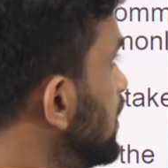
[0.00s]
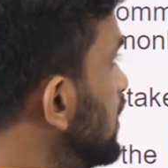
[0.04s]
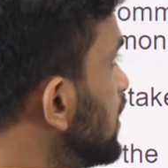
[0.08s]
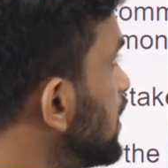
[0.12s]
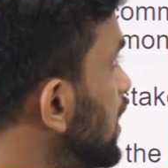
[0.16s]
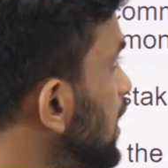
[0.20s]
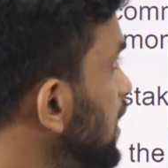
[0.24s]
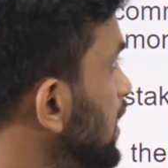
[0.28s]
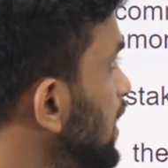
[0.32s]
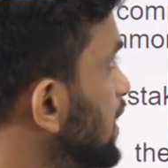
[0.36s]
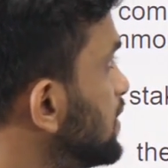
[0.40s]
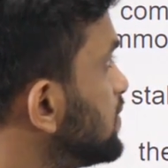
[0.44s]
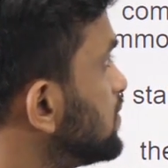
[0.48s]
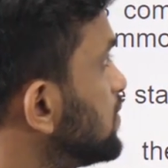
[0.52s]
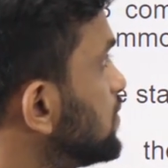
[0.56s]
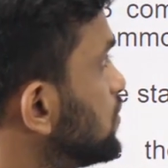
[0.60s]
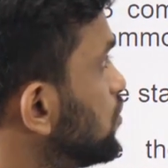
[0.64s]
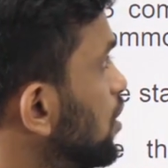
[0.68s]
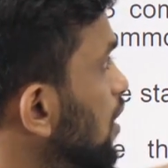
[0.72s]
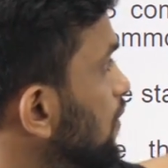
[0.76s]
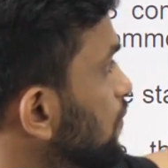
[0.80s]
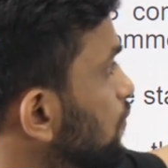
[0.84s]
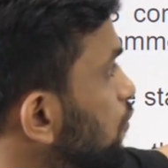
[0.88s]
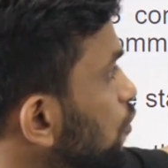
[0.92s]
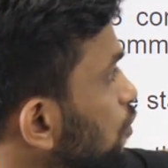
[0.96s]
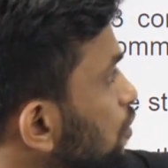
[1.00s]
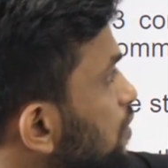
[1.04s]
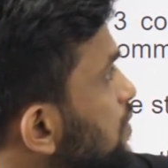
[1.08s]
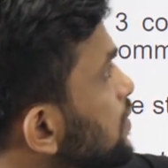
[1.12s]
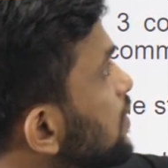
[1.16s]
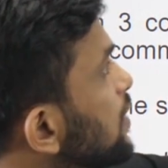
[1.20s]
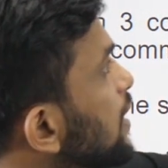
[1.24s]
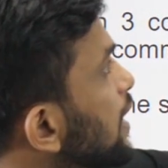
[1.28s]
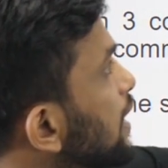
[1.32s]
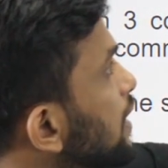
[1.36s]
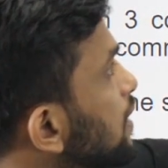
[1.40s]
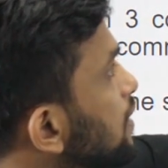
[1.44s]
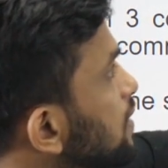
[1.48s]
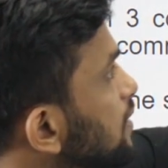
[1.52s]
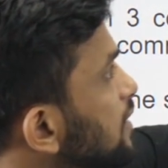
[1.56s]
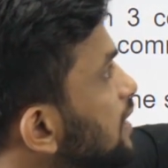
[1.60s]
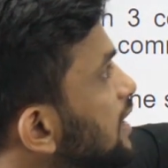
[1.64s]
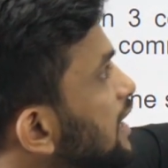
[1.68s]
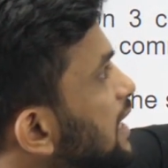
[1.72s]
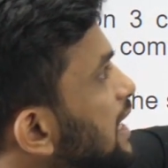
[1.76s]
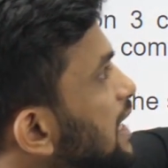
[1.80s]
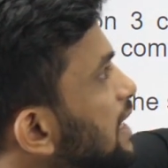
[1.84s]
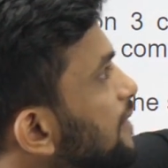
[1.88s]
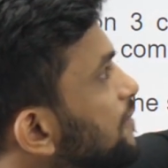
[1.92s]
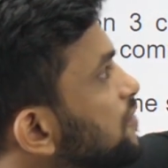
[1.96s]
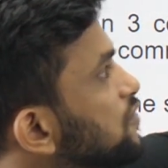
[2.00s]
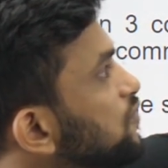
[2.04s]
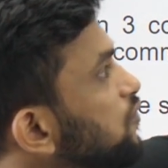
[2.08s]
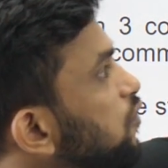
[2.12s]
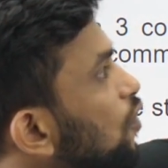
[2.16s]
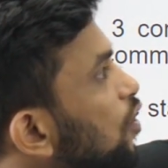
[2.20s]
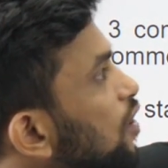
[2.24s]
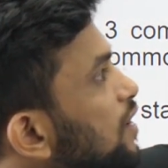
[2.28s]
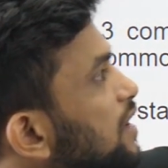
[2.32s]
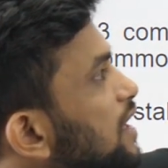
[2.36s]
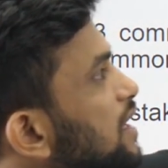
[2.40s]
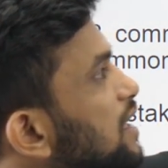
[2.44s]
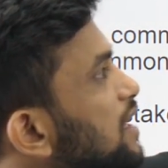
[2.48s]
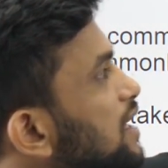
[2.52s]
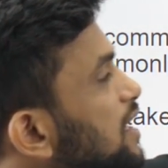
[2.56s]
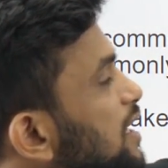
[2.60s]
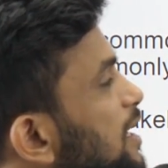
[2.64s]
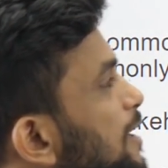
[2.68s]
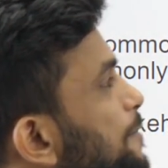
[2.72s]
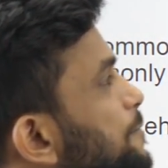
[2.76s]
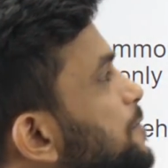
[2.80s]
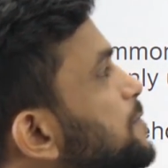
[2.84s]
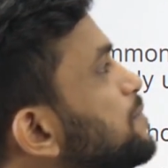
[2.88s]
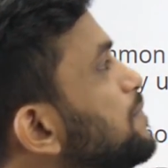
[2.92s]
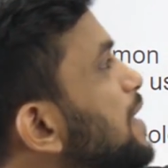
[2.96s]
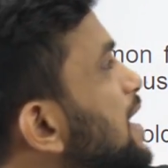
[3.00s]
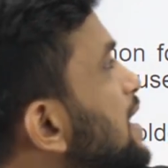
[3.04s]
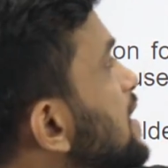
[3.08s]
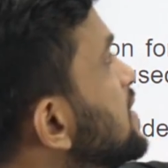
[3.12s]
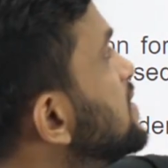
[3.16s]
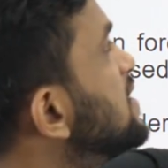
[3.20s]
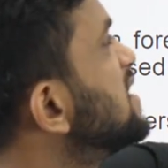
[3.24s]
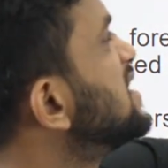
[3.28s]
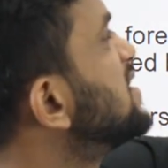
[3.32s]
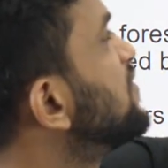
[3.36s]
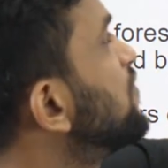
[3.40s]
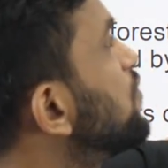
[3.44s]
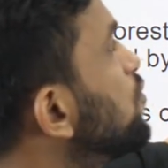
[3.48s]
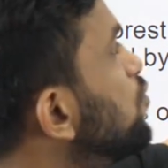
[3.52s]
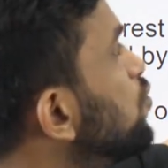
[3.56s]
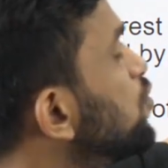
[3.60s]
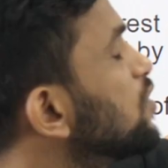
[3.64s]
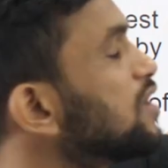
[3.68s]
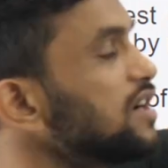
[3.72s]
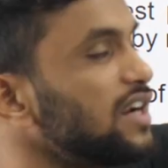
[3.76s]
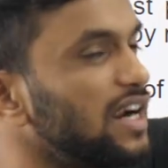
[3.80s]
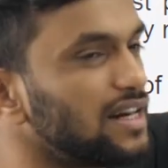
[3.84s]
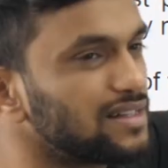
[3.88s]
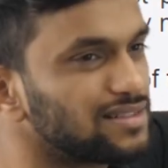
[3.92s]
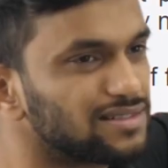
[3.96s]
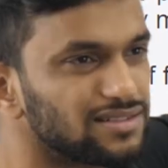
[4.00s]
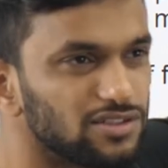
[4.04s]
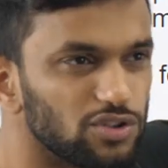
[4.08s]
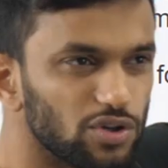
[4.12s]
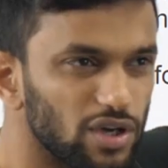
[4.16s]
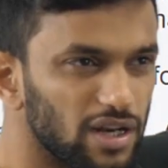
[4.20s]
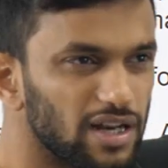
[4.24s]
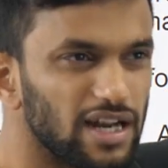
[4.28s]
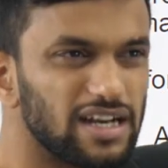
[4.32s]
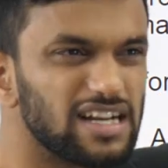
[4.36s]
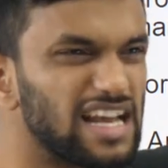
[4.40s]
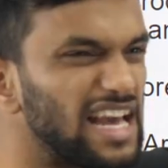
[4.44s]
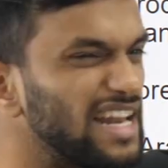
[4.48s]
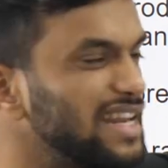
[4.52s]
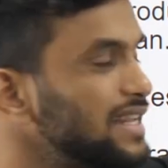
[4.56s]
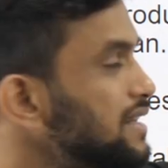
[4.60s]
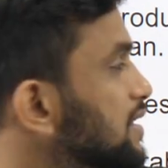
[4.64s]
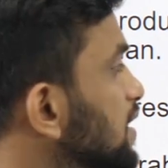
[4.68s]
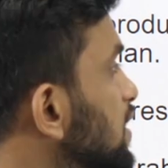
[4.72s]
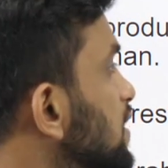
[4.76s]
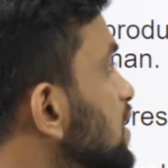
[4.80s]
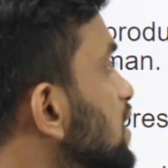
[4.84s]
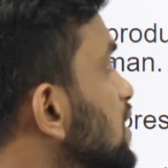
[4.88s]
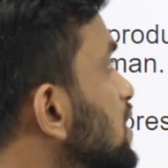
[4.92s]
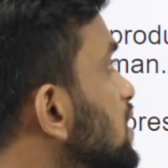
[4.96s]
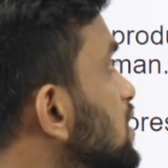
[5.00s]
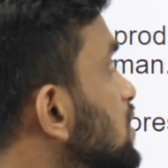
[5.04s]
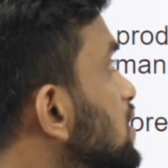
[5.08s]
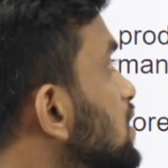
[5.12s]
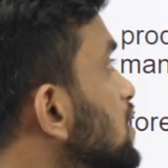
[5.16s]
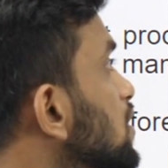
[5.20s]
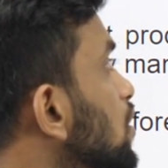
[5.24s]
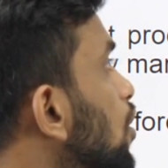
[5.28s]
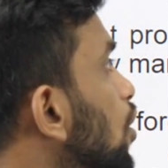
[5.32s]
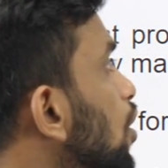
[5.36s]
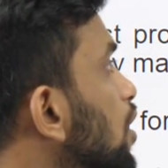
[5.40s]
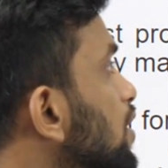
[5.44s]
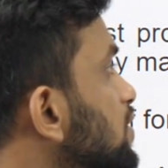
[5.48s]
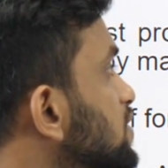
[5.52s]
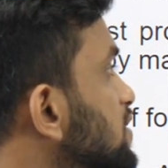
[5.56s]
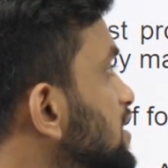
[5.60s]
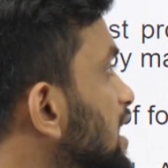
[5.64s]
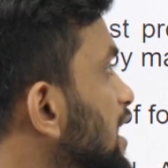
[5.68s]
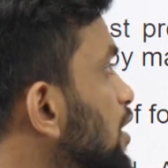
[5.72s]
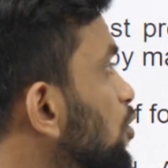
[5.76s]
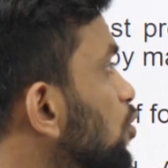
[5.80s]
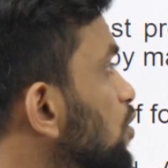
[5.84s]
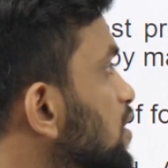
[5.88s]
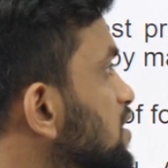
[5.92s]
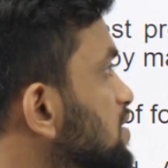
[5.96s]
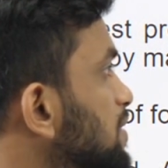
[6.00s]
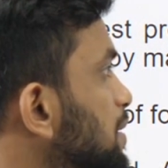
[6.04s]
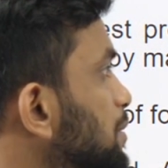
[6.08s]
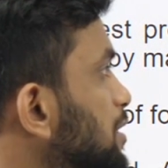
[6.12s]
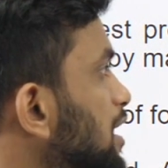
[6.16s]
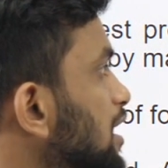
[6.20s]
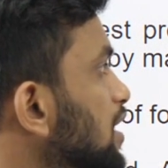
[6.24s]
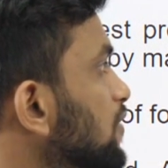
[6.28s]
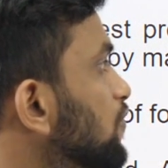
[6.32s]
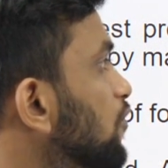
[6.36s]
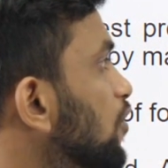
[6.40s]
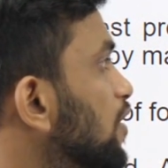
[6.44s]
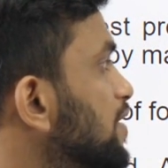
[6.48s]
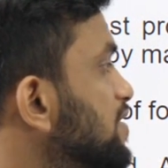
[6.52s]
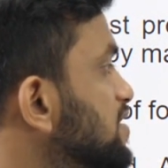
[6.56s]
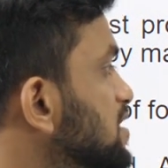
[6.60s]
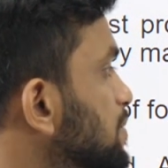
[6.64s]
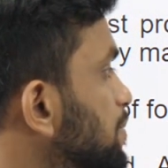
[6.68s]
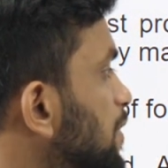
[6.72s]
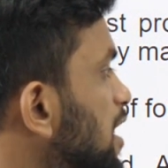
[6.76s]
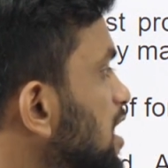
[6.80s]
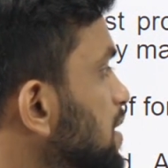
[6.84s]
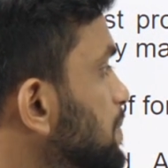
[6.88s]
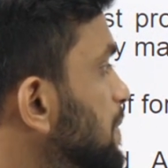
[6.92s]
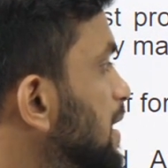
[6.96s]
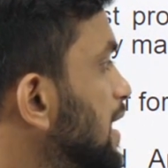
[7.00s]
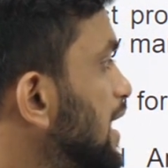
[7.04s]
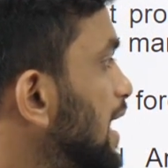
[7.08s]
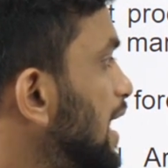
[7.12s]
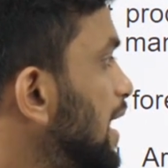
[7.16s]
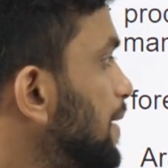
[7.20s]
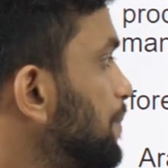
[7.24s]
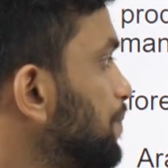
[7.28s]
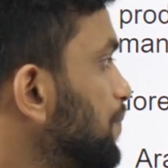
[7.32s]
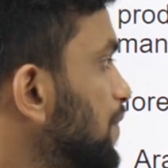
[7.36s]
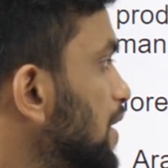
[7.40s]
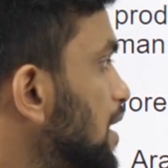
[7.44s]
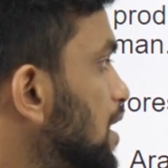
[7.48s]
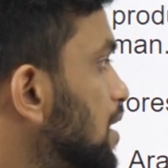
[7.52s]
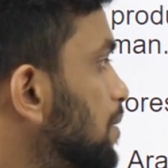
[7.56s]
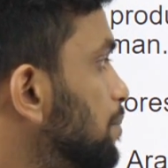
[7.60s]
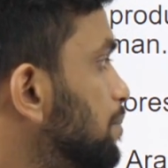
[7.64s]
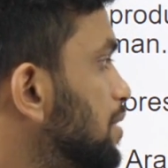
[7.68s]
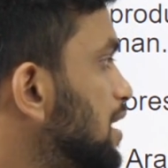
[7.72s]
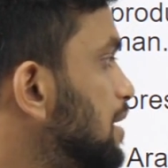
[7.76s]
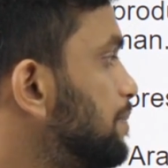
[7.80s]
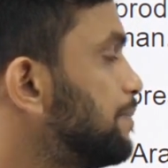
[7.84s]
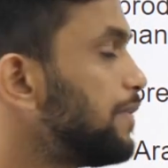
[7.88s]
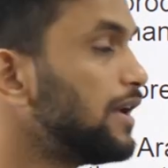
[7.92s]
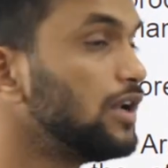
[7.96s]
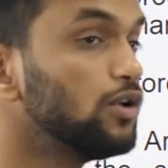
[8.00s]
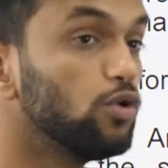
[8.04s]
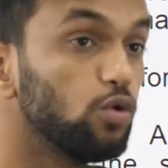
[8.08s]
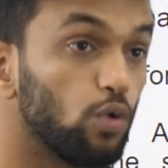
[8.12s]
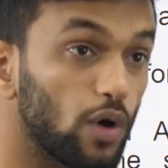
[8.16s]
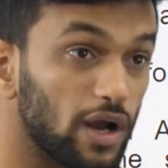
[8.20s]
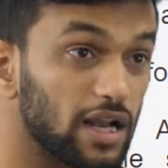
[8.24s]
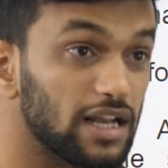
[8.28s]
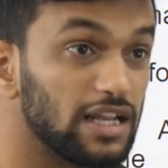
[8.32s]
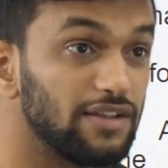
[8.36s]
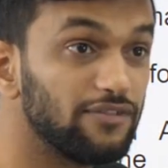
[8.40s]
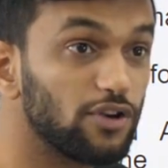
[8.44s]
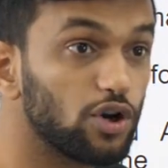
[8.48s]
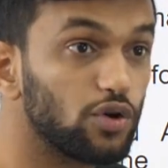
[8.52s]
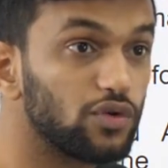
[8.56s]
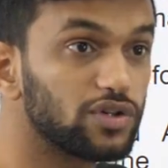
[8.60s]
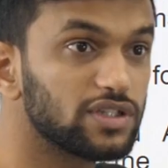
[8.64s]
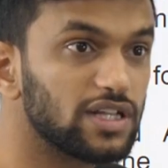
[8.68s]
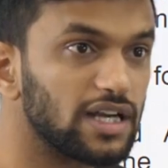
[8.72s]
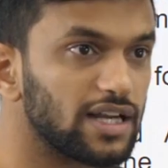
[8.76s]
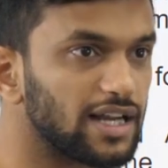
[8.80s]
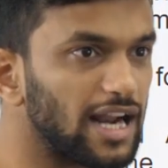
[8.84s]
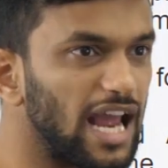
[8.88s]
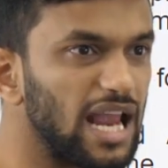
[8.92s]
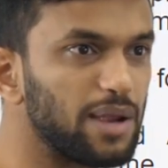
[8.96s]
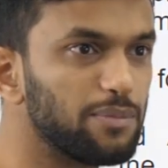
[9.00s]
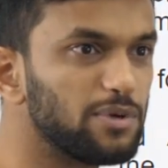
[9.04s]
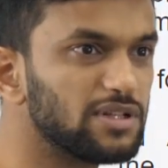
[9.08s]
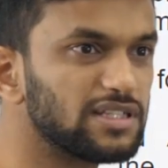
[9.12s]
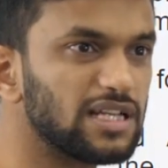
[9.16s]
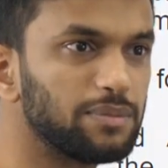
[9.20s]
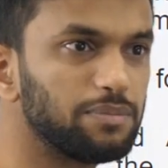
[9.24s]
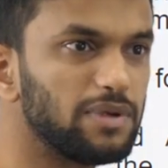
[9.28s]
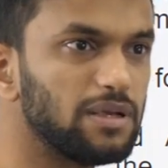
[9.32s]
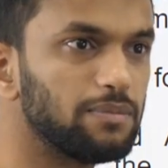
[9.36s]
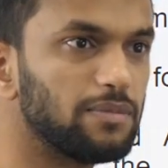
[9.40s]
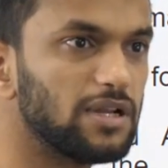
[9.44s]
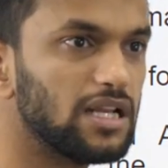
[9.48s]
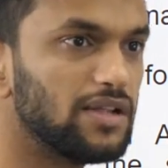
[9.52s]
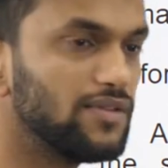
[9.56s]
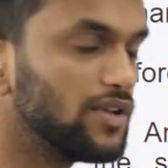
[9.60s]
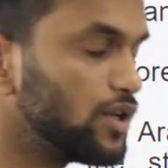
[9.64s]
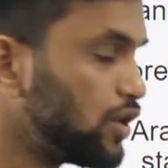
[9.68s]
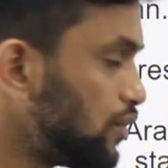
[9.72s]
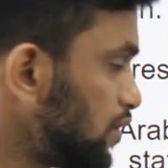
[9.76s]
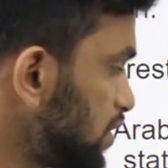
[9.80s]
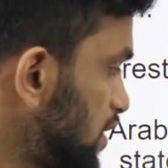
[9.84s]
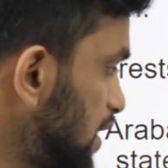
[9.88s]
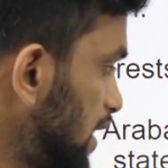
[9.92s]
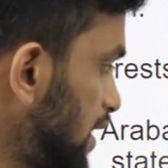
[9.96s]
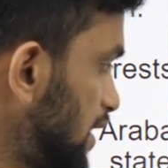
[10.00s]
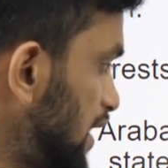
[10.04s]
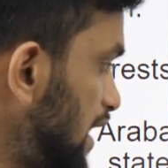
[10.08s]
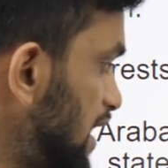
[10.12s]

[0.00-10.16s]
Right, guys? So, four, like, leaves, fodder, herbs, medicines, fruit, nuts, you can write anything. Or stakeholders, I know that the forest department hai, people who are living over there, tribals and people living over there,